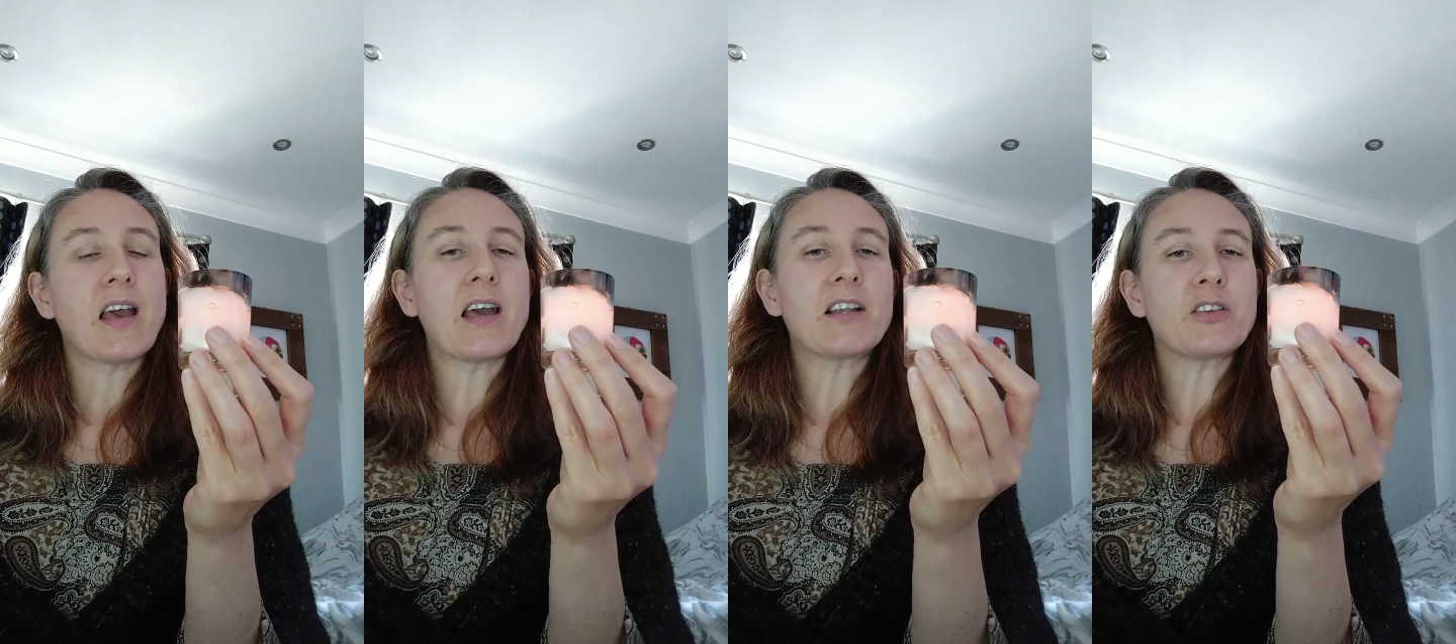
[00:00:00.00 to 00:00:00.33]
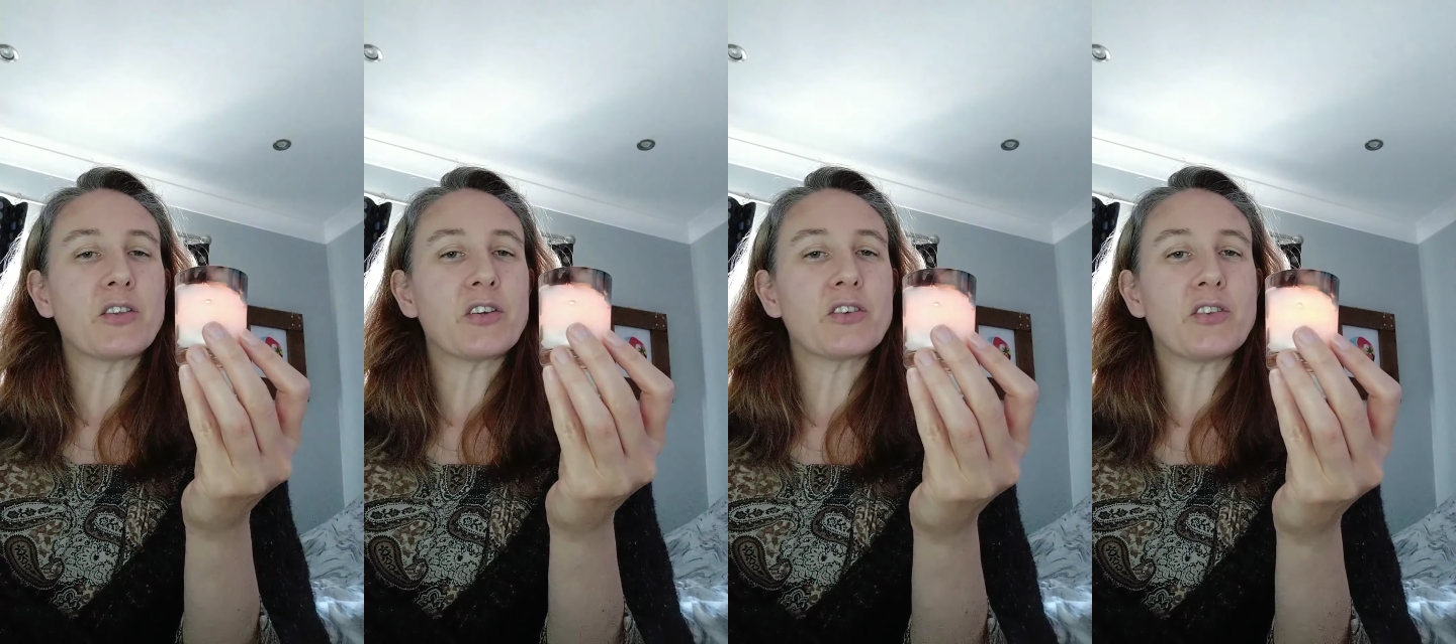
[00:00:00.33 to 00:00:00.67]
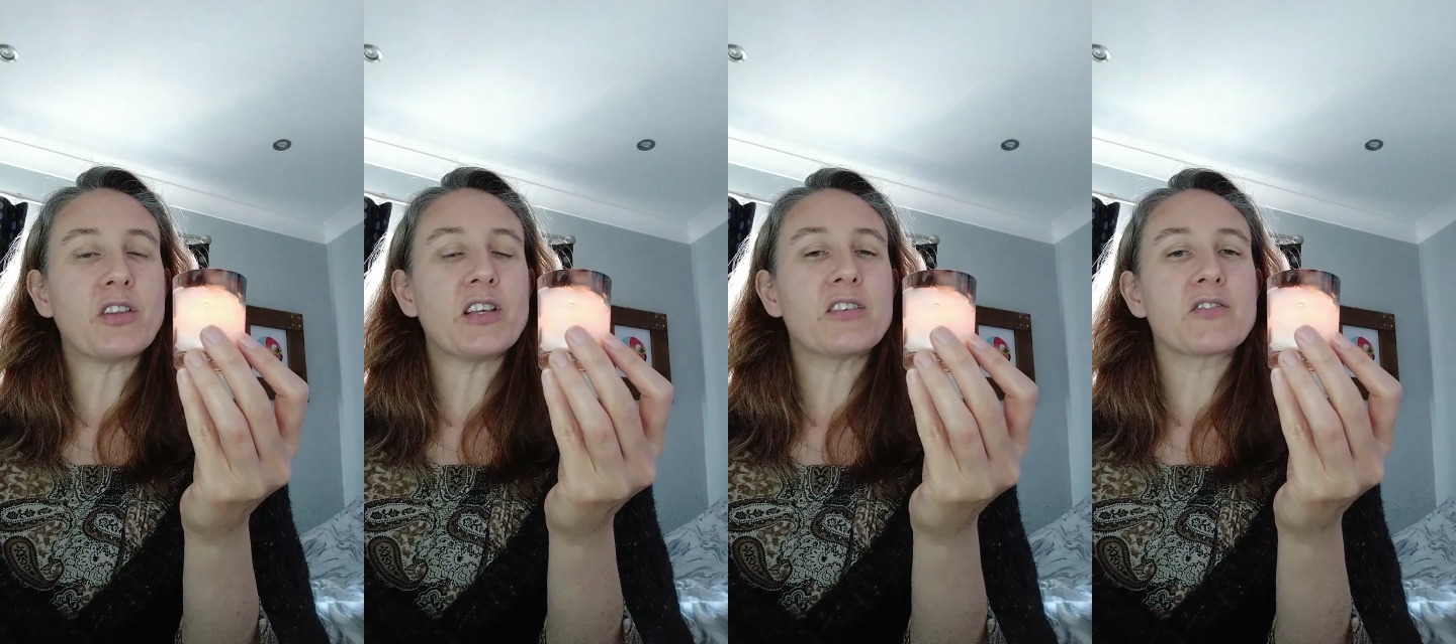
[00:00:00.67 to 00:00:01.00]
and that
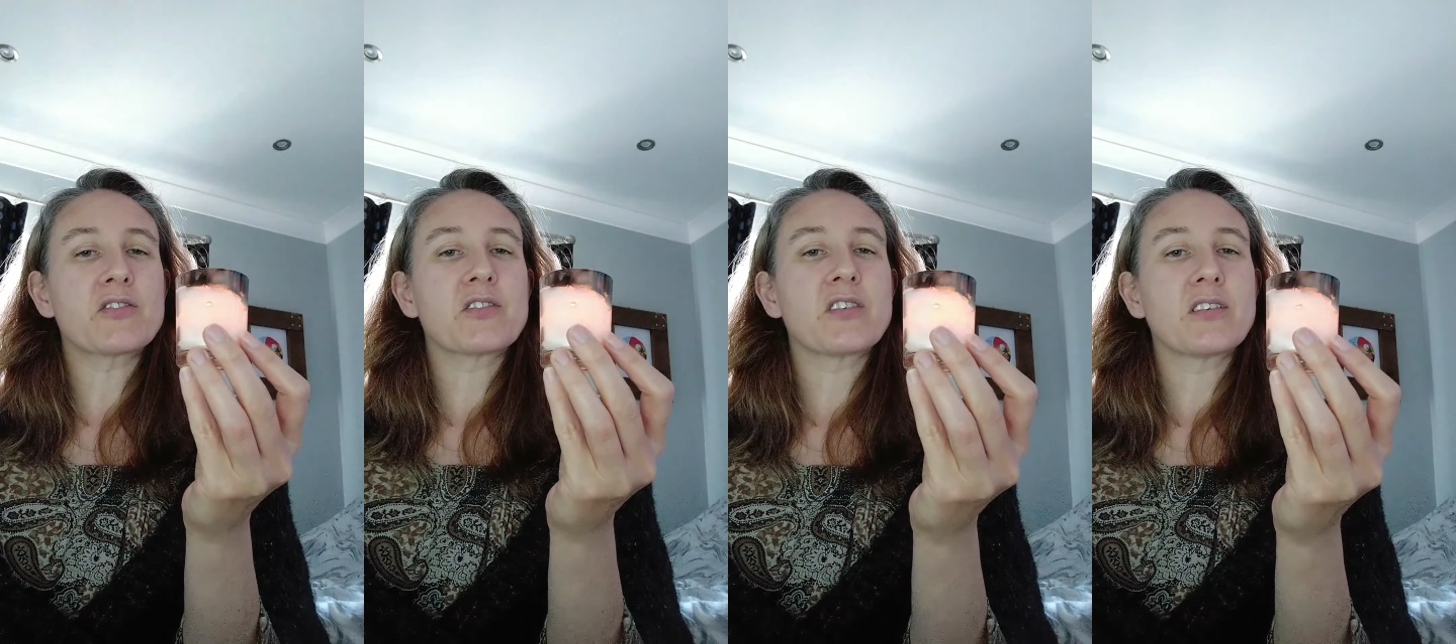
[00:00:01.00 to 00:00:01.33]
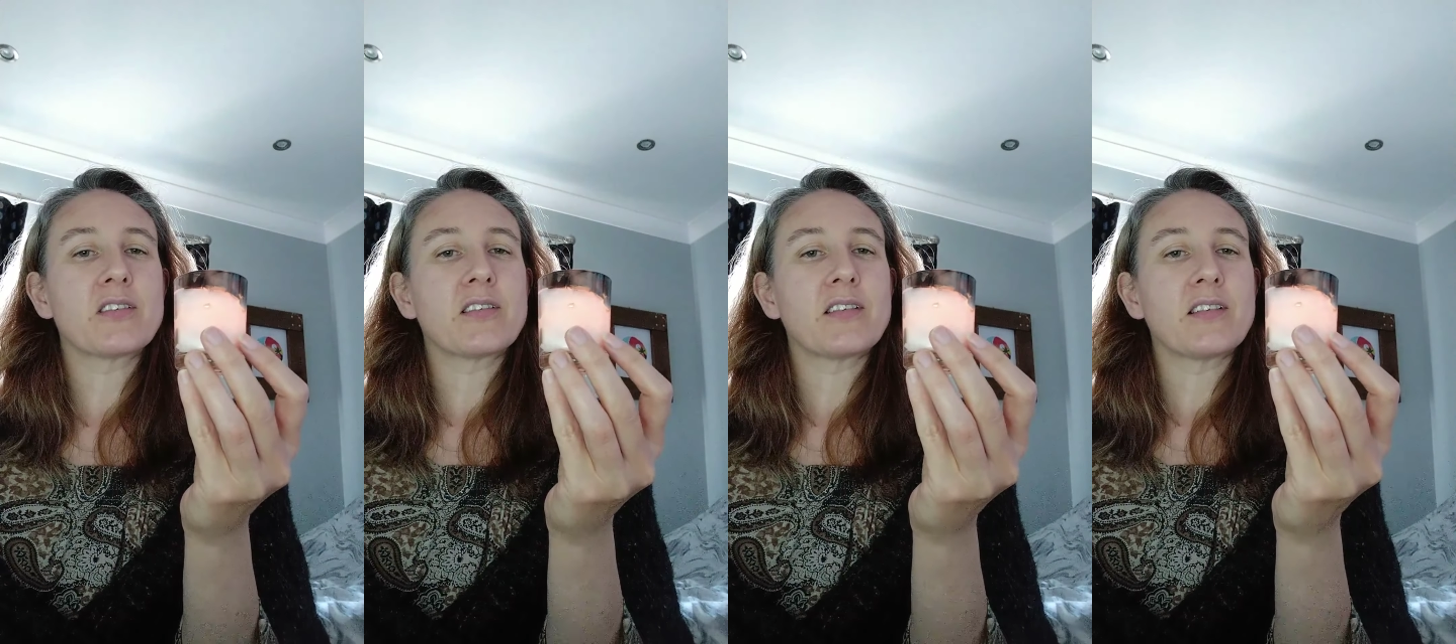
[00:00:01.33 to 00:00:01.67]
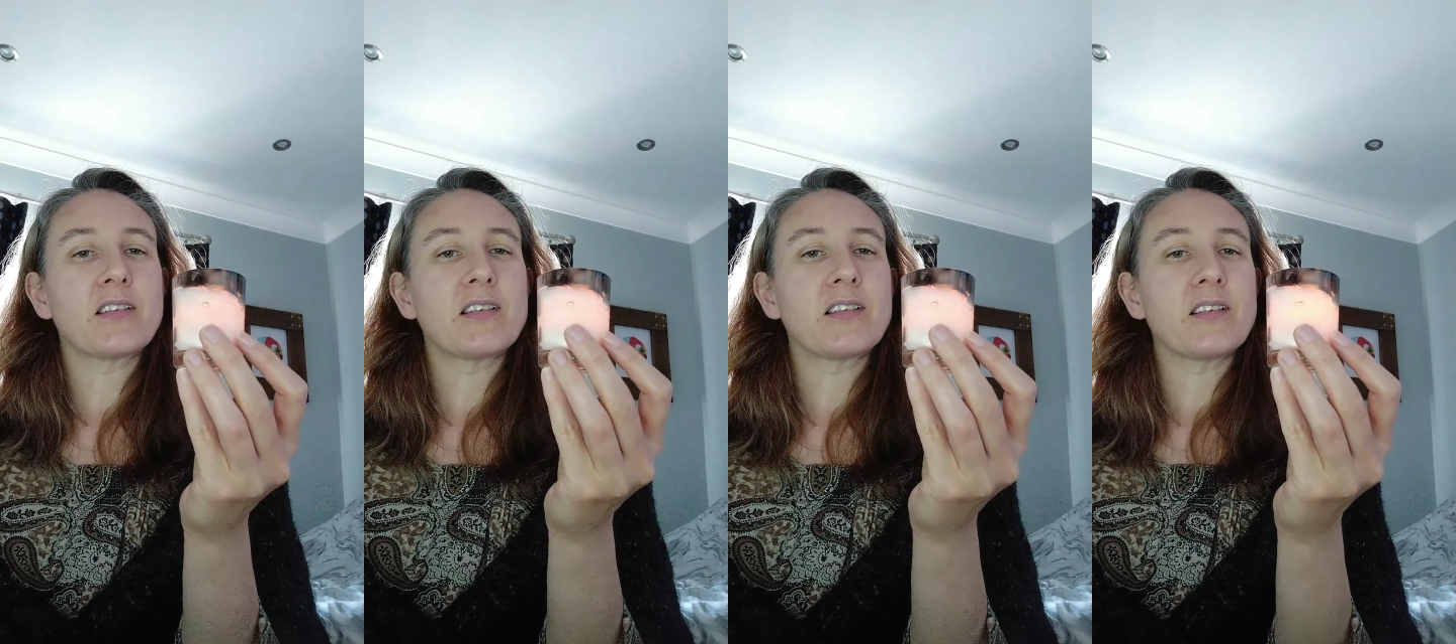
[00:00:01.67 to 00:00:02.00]
this
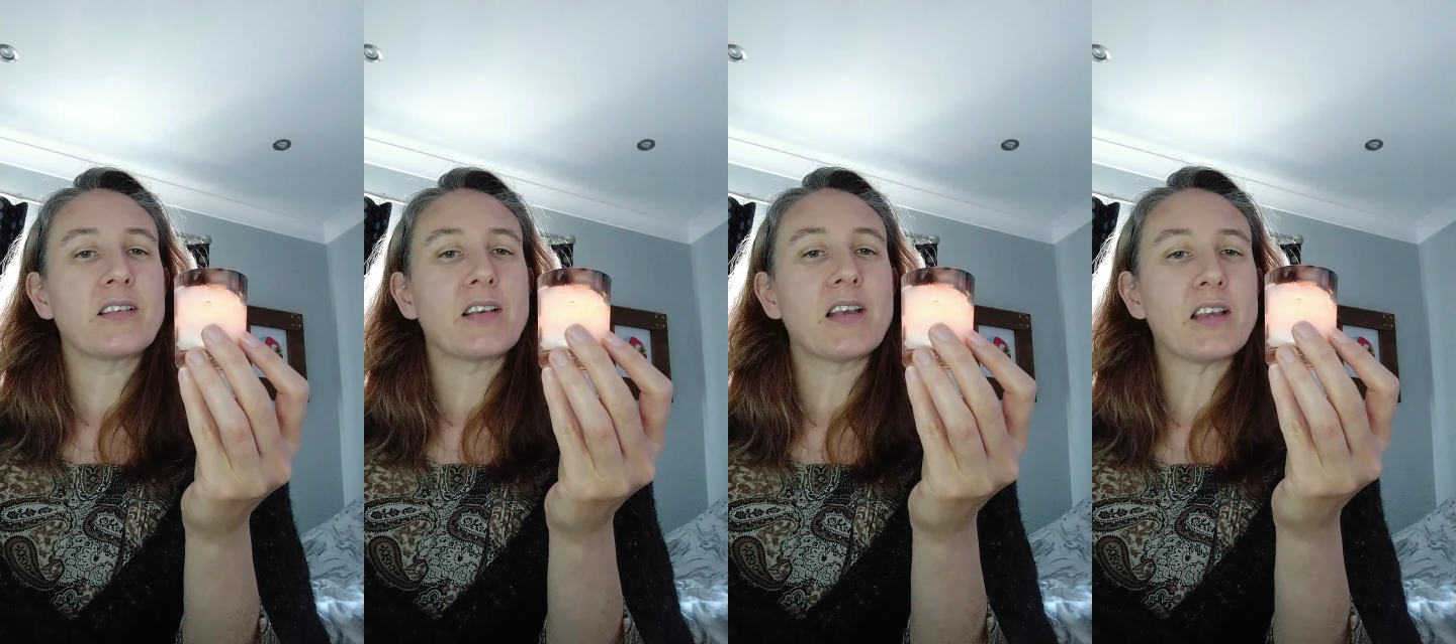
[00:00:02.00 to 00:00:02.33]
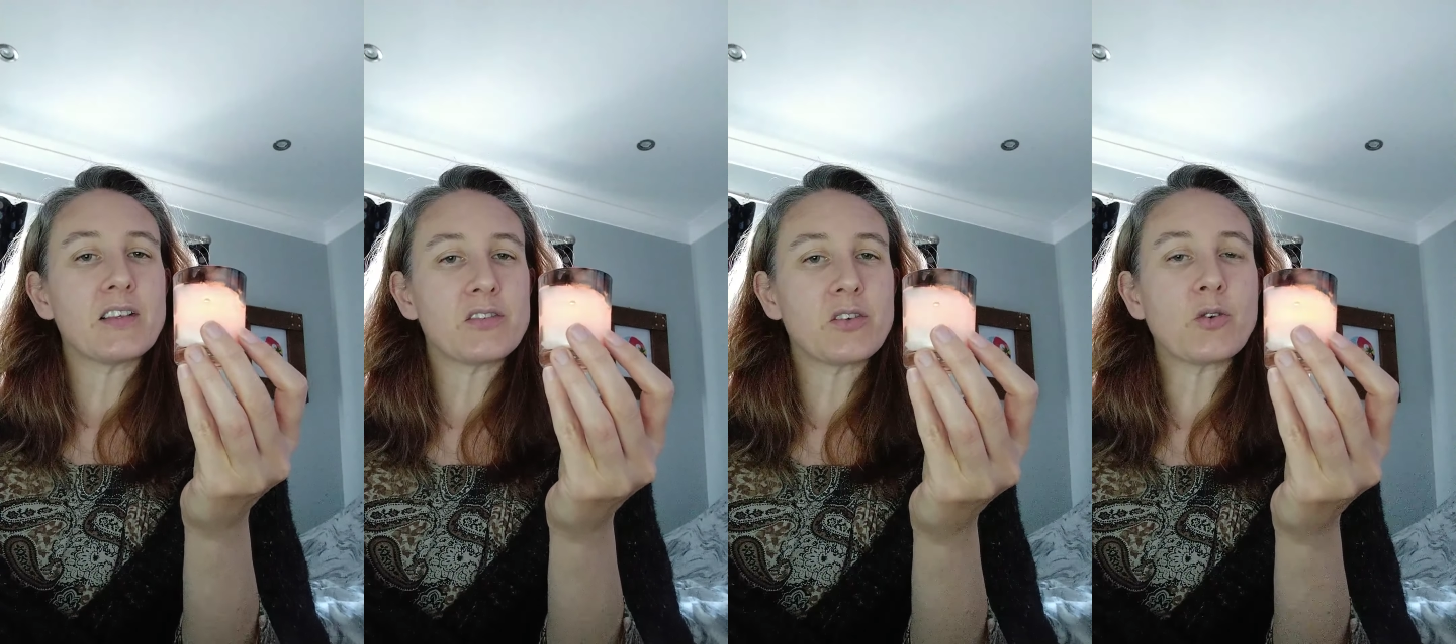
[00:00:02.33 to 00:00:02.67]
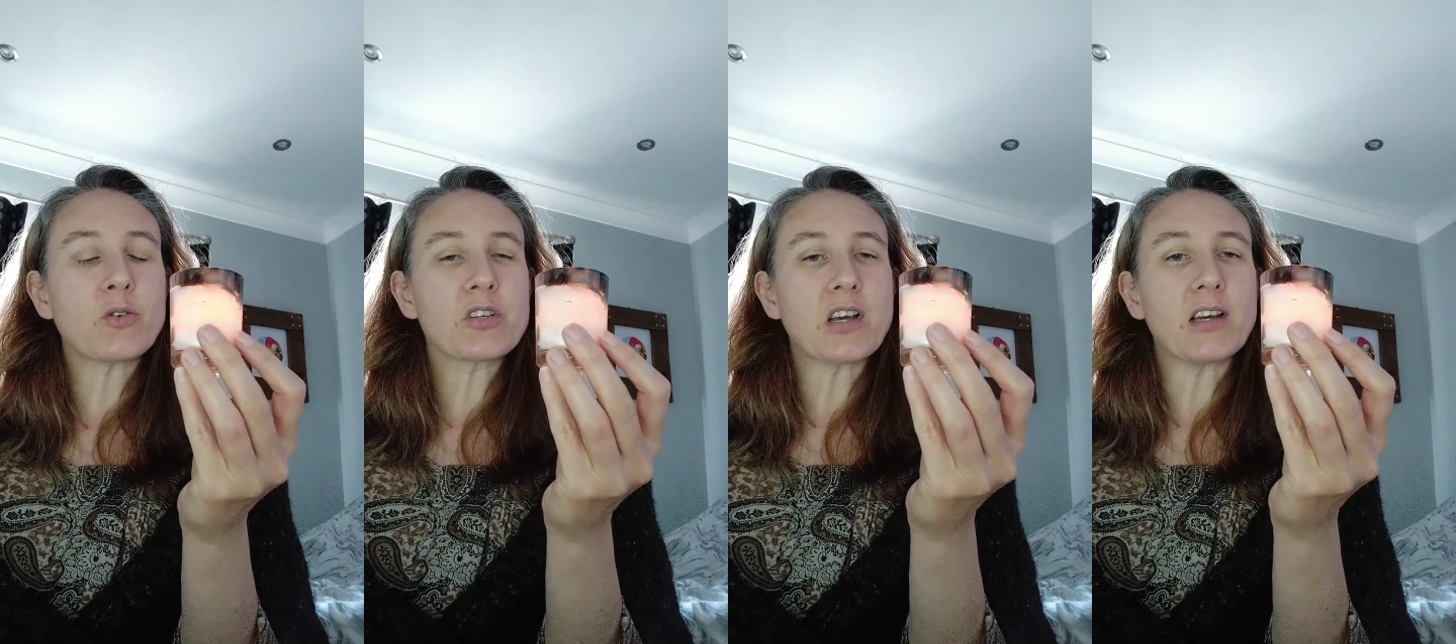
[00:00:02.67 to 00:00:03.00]
is
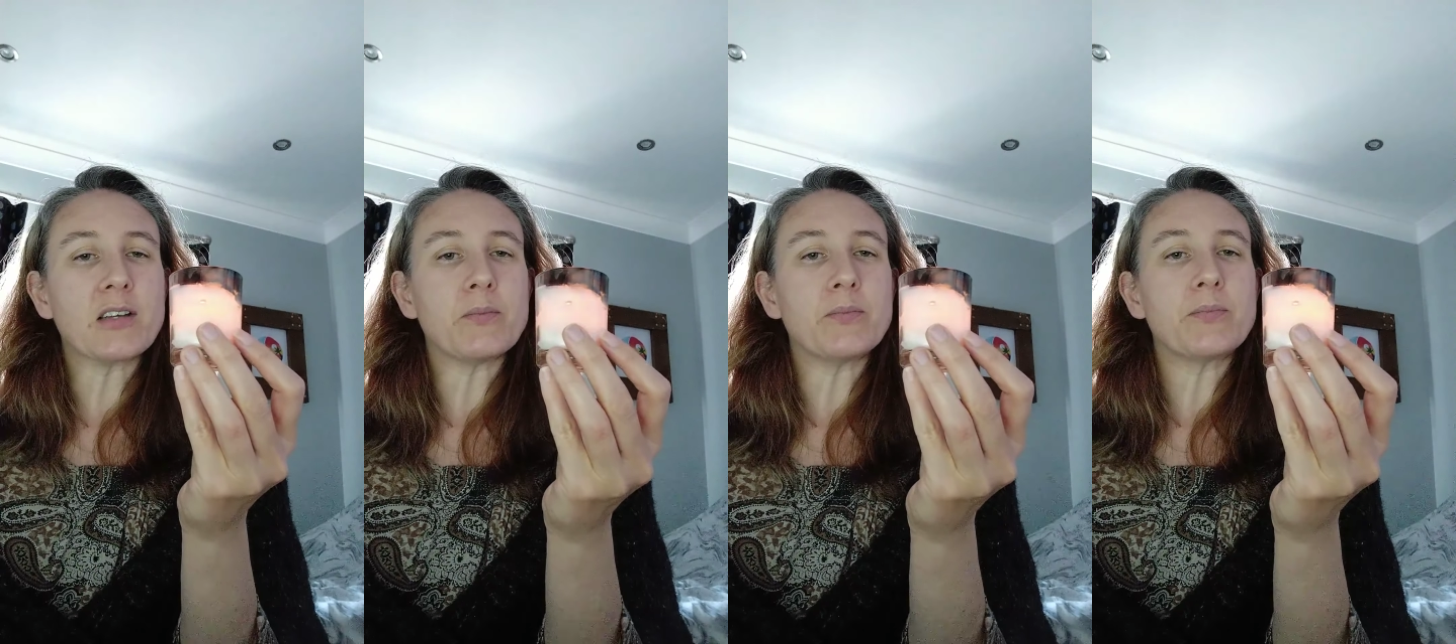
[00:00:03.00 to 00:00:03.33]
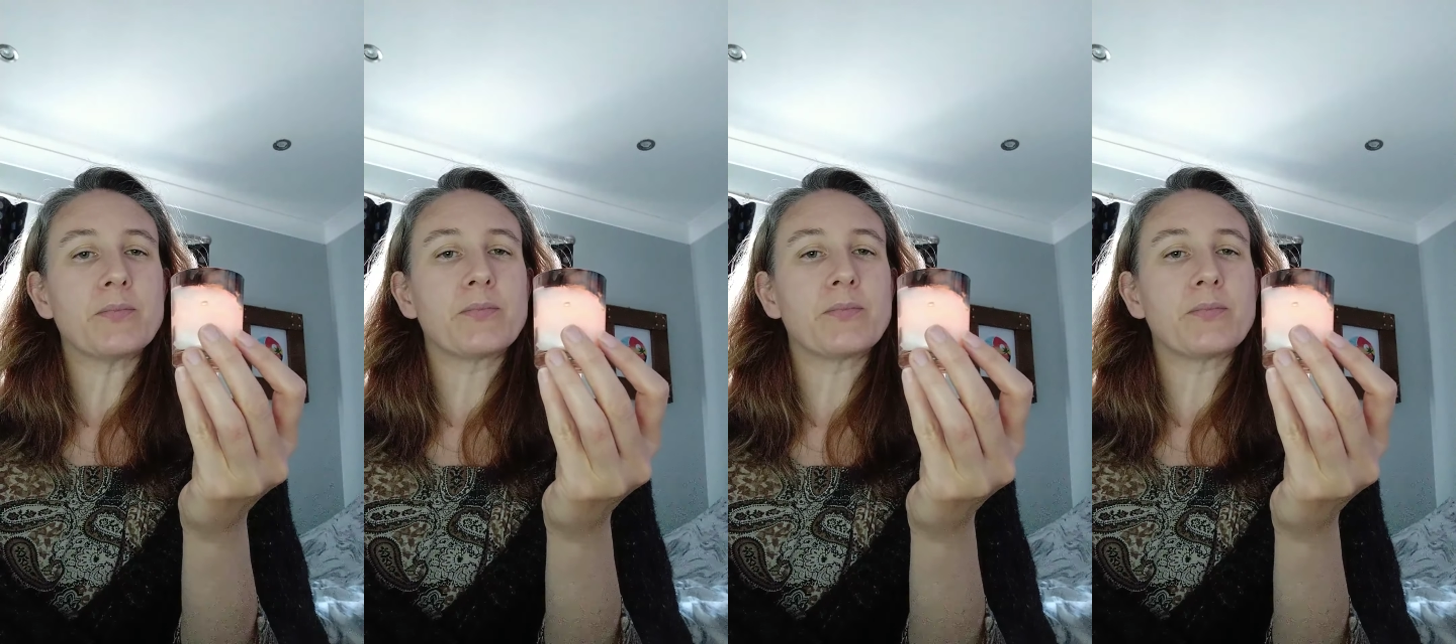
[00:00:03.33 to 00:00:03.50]
your time.